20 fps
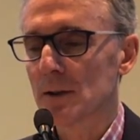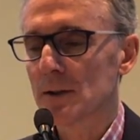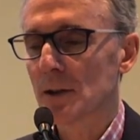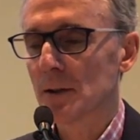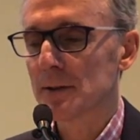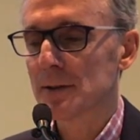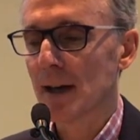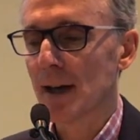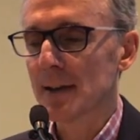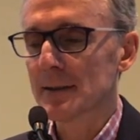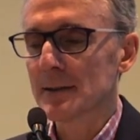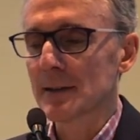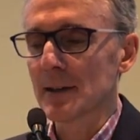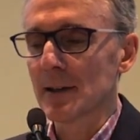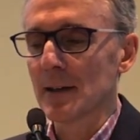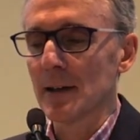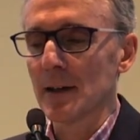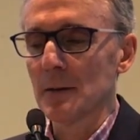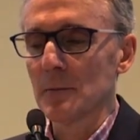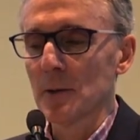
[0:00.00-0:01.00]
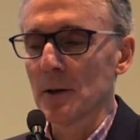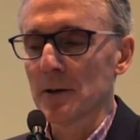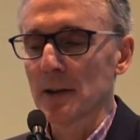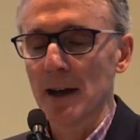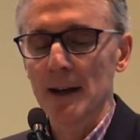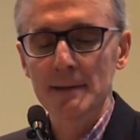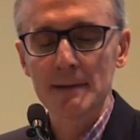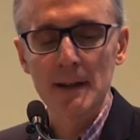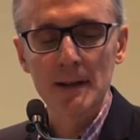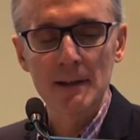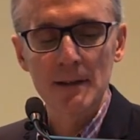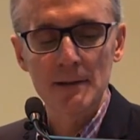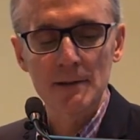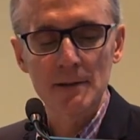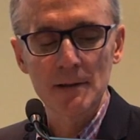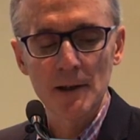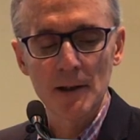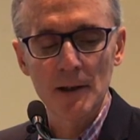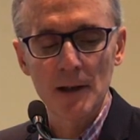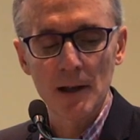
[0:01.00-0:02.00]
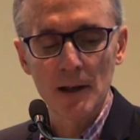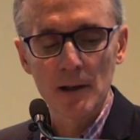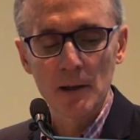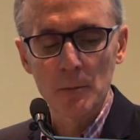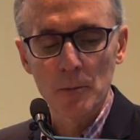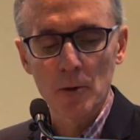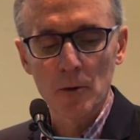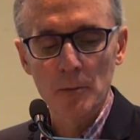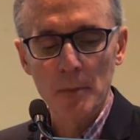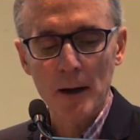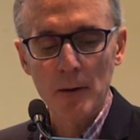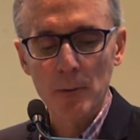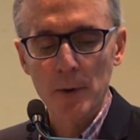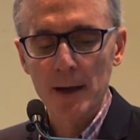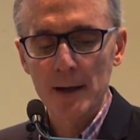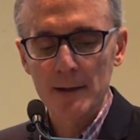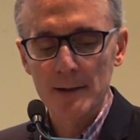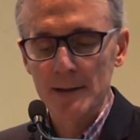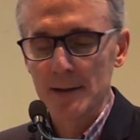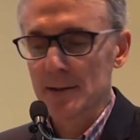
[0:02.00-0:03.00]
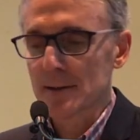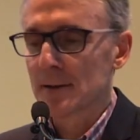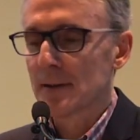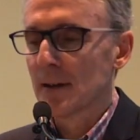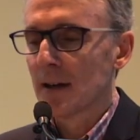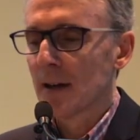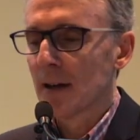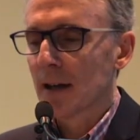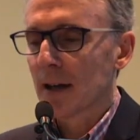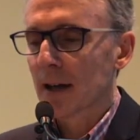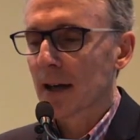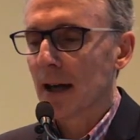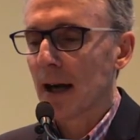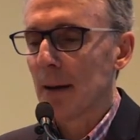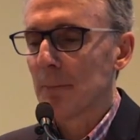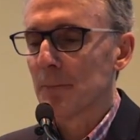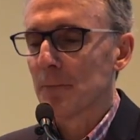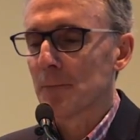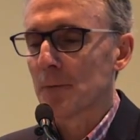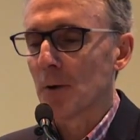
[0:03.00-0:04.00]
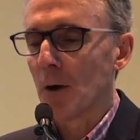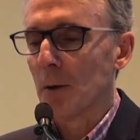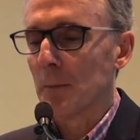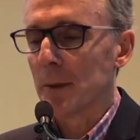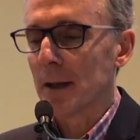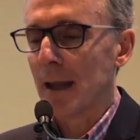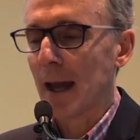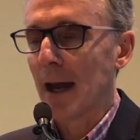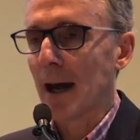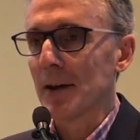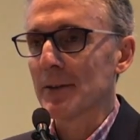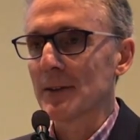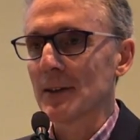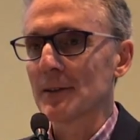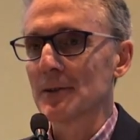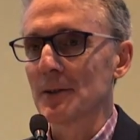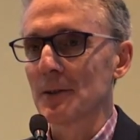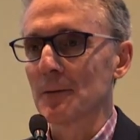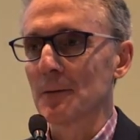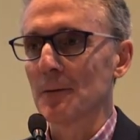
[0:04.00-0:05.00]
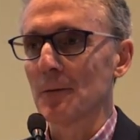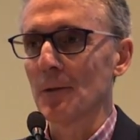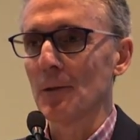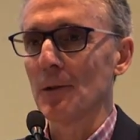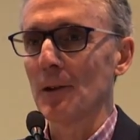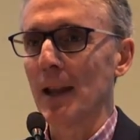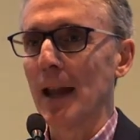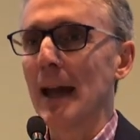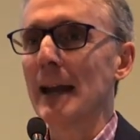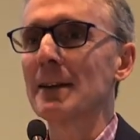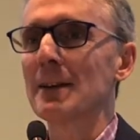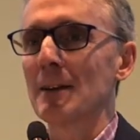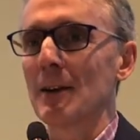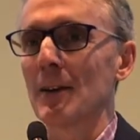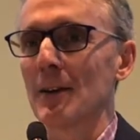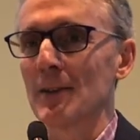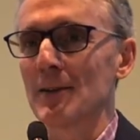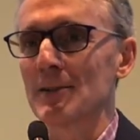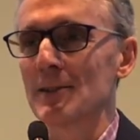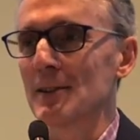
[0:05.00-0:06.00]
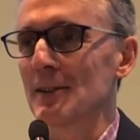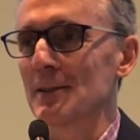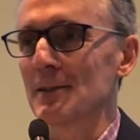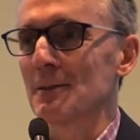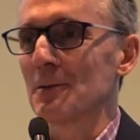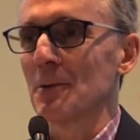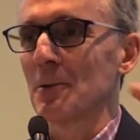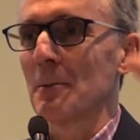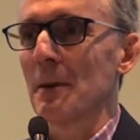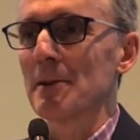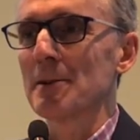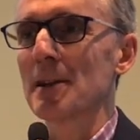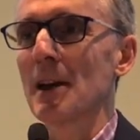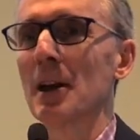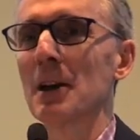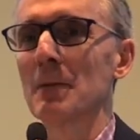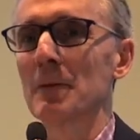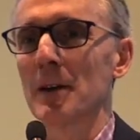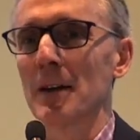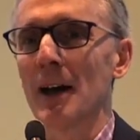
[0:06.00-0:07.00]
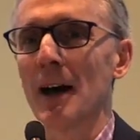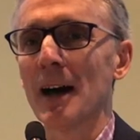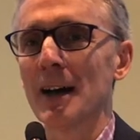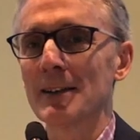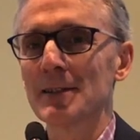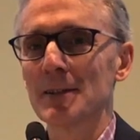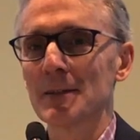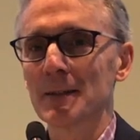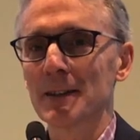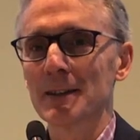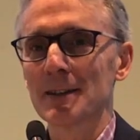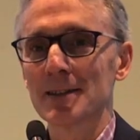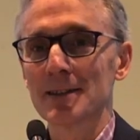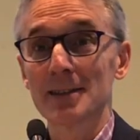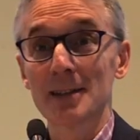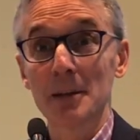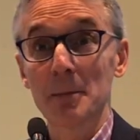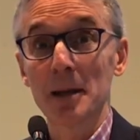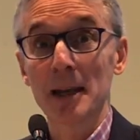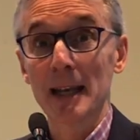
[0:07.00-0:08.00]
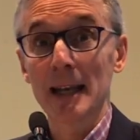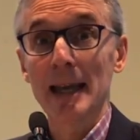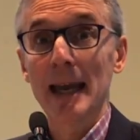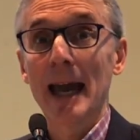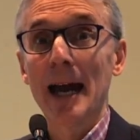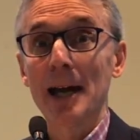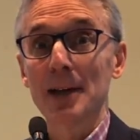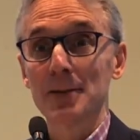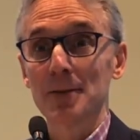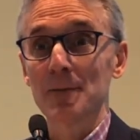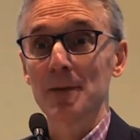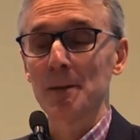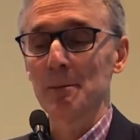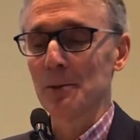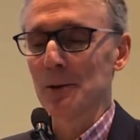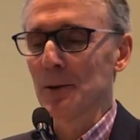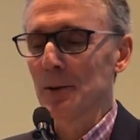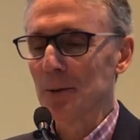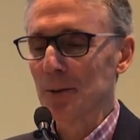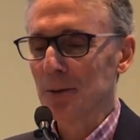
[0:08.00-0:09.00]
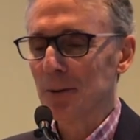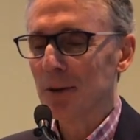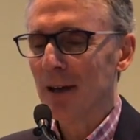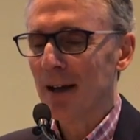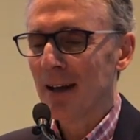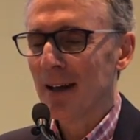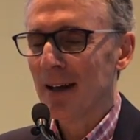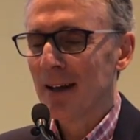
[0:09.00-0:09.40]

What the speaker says: So it's worth asking just a little more about where does this come from, and how has it sort of landed on us just almost overnight, sort of seemingly out of the blue?